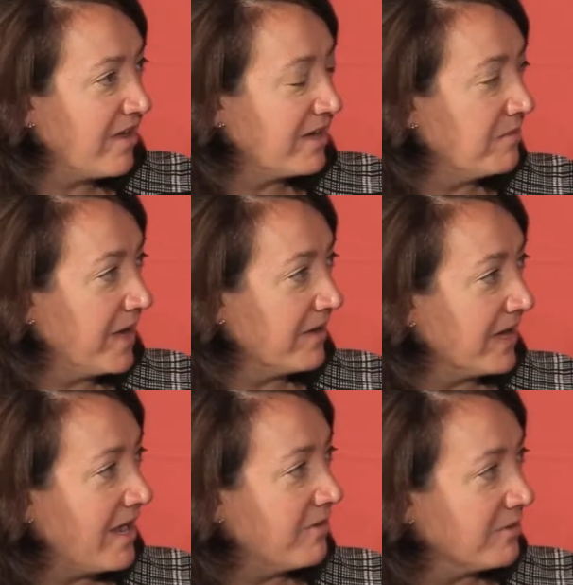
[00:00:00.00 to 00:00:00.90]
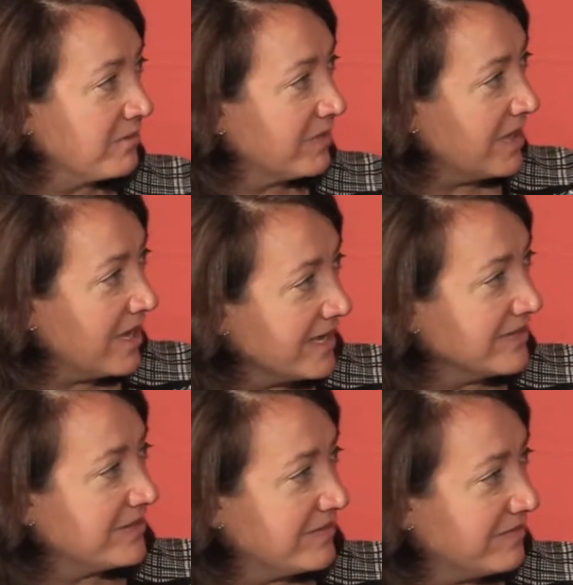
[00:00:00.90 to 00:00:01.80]
talk about how are
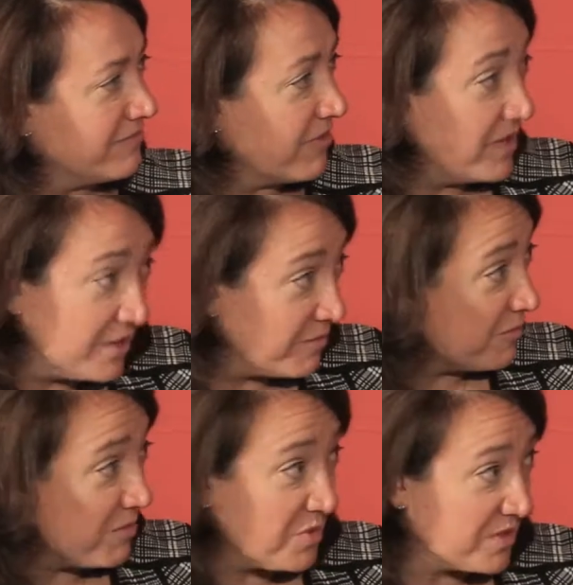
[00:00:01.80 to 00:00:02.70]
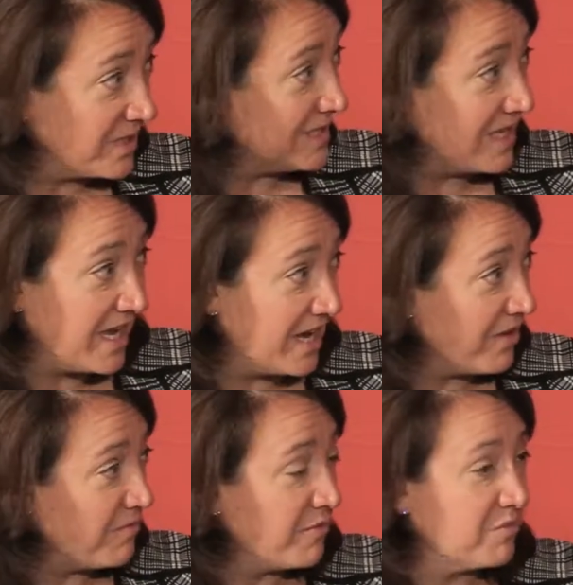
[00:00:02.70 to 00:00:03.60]
clients, either from an org
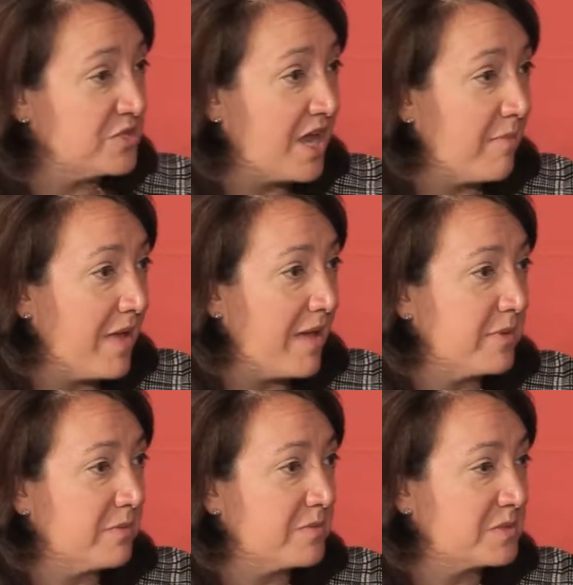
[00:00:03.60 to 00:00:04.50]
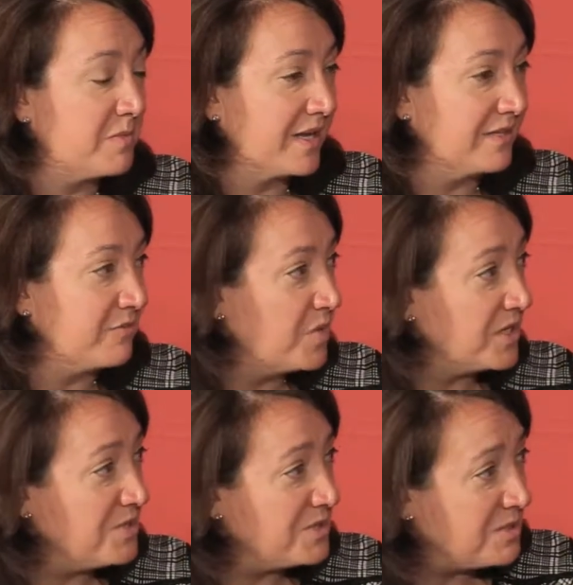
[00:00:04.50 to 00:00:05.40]
design or from a job mapping perspective,
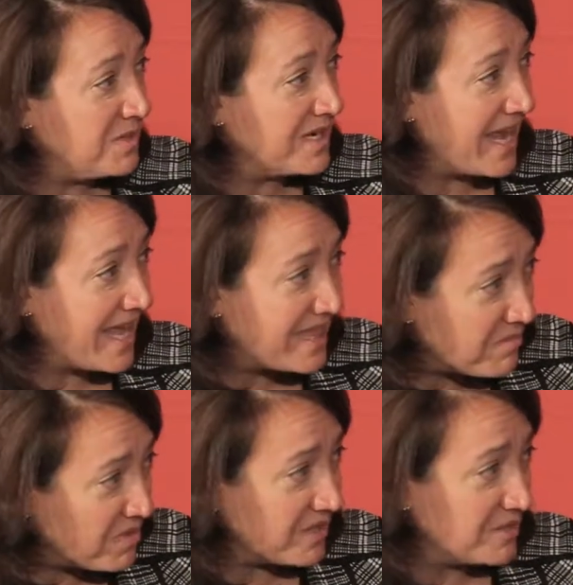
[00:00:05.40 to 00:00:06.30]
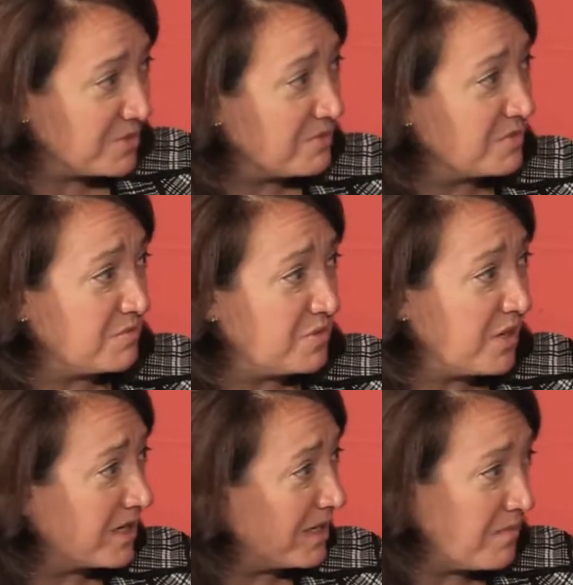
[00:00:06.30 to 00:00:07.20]
what used to be anathema in terms of
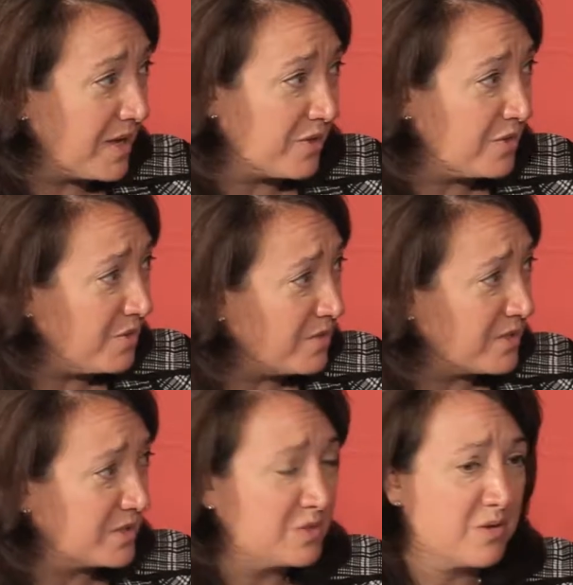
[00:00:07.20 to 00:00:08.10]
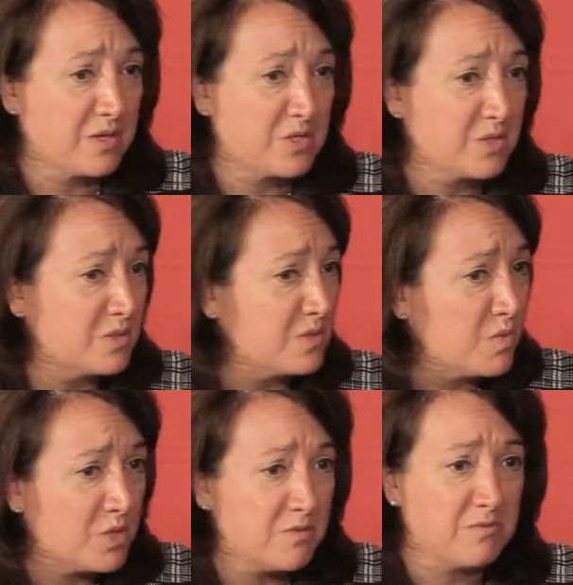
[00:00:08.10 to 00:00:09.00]
talking about new org structures,
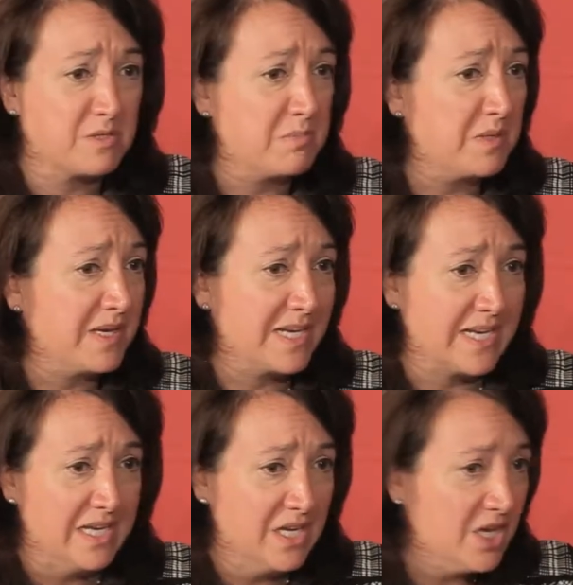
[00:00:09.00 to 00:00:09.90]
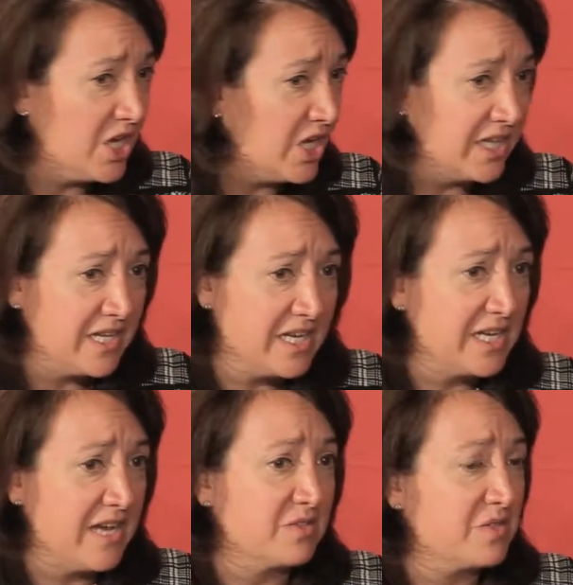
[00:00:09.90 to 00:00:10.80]
workforce planning, all in the
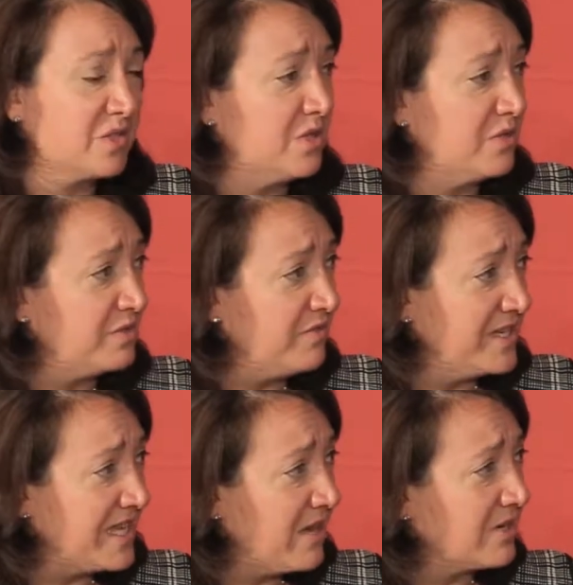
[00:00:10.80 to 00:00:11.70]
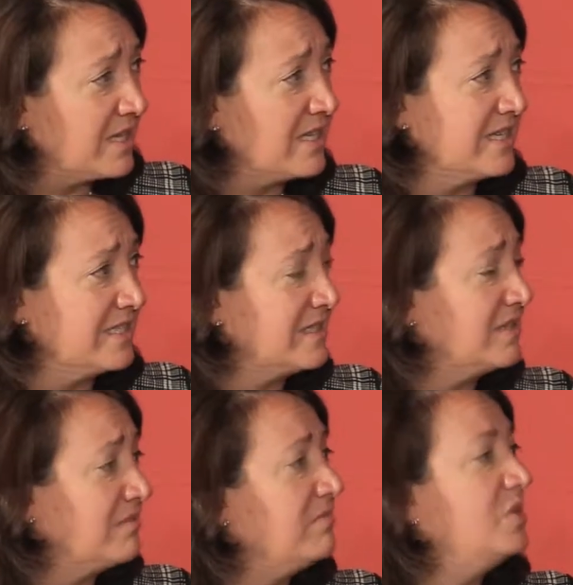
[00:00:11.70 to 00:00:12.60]
announce to close phase. How are
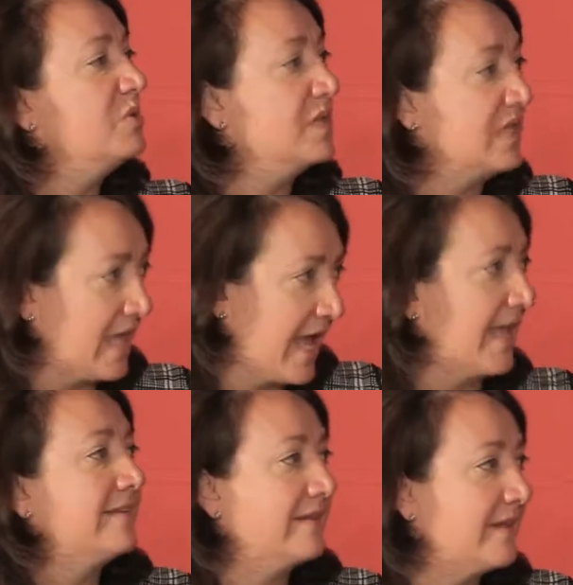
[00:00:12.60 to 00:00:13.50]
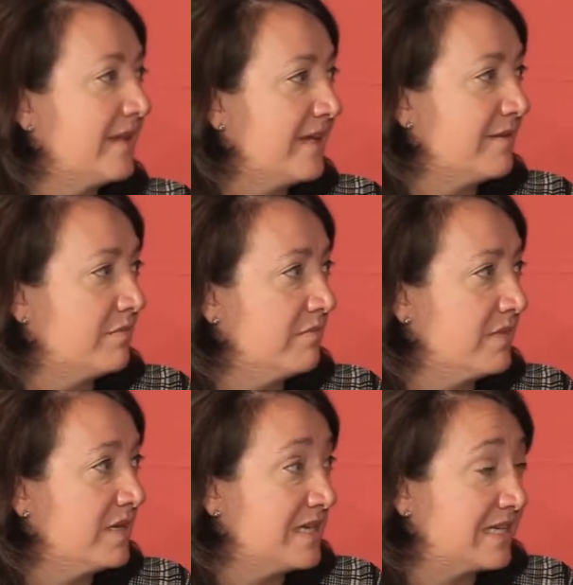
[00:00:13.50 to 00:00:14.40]
clients doing that
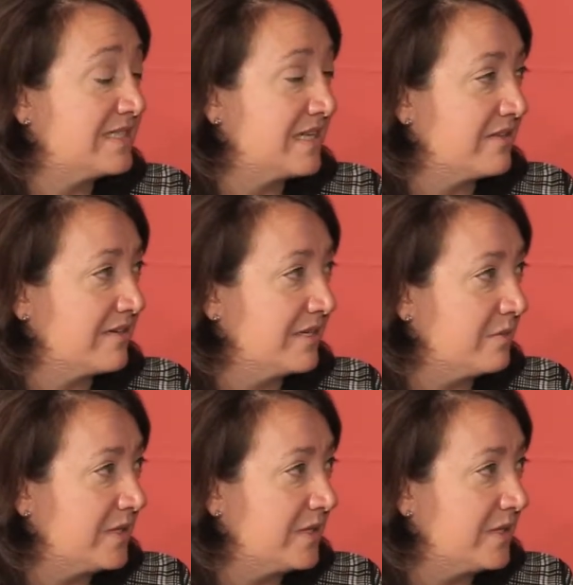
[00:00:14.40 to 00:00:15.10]
in an accelerated